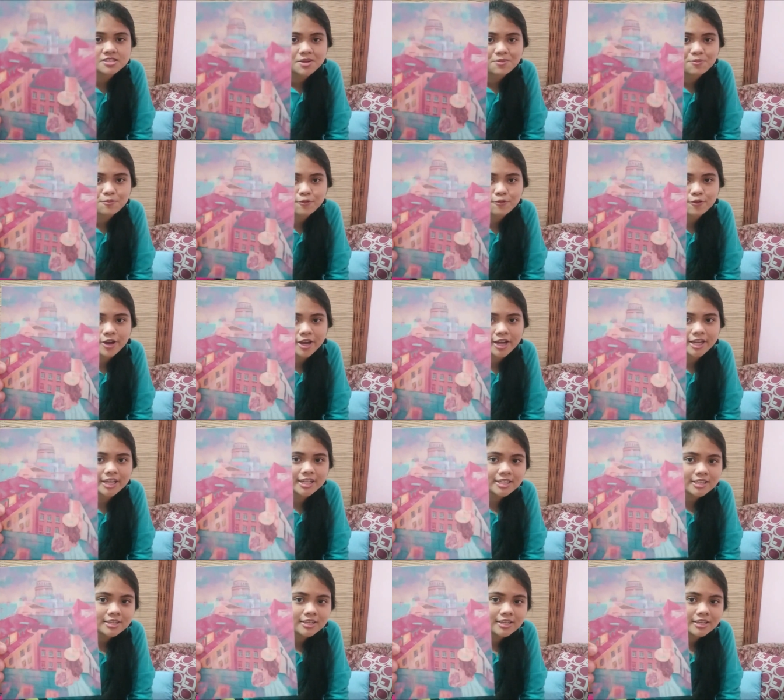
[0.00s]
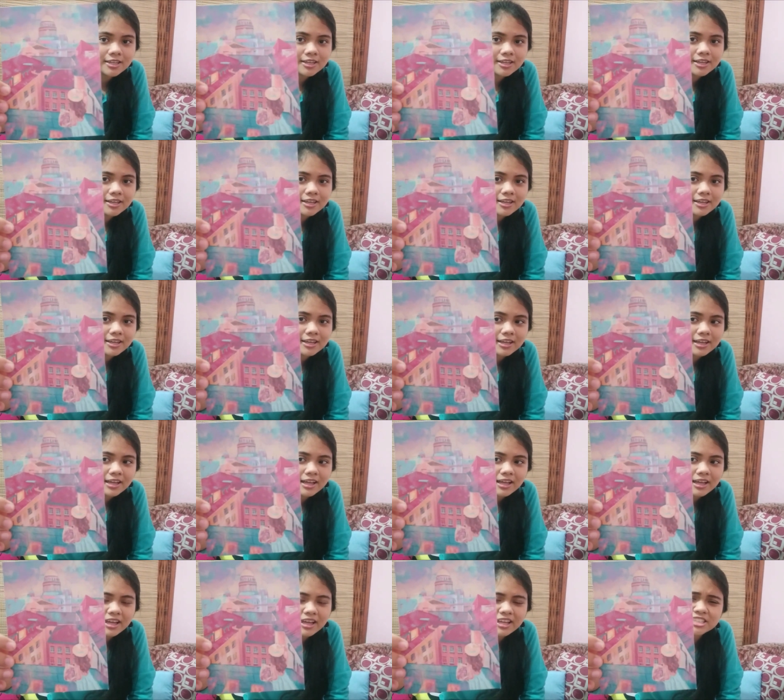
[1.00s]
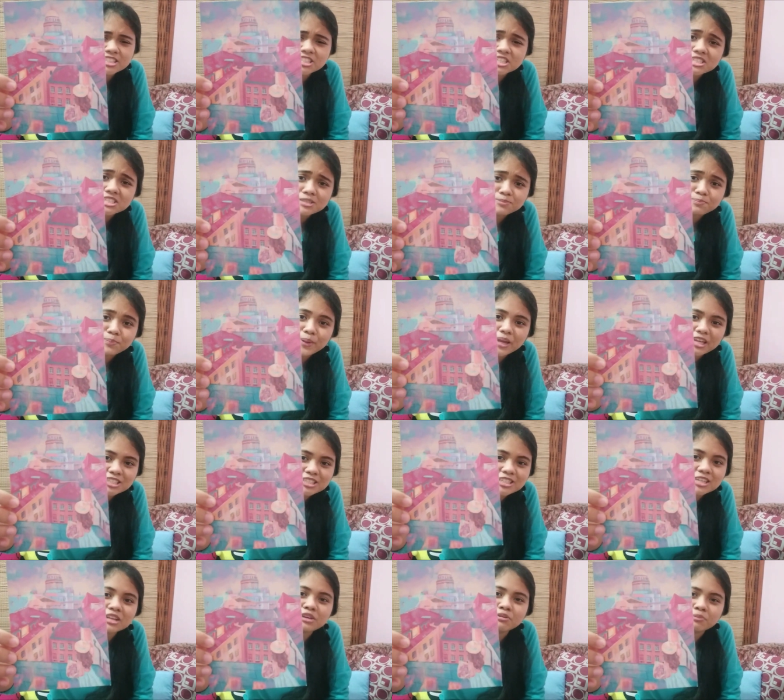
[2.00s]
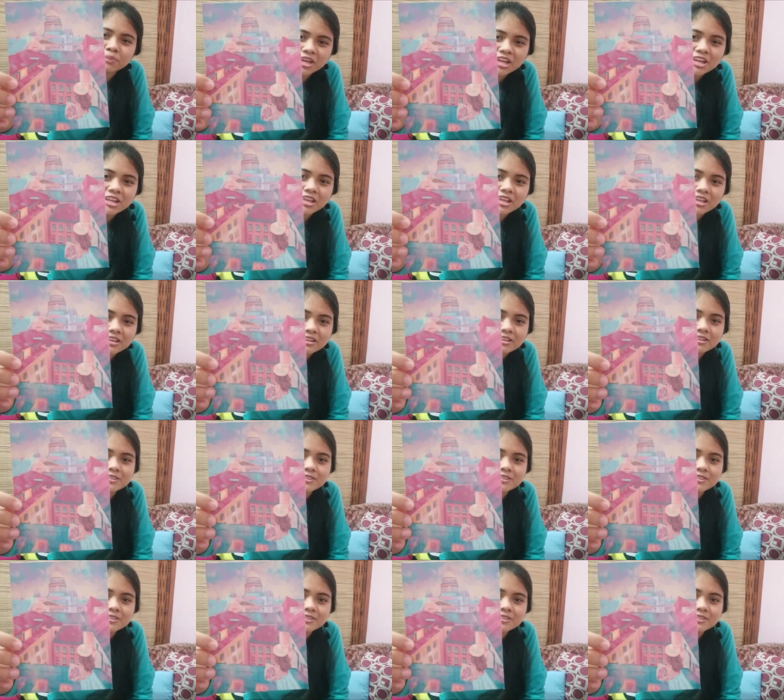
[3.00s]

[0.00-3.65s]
someone and she's patiently waiting.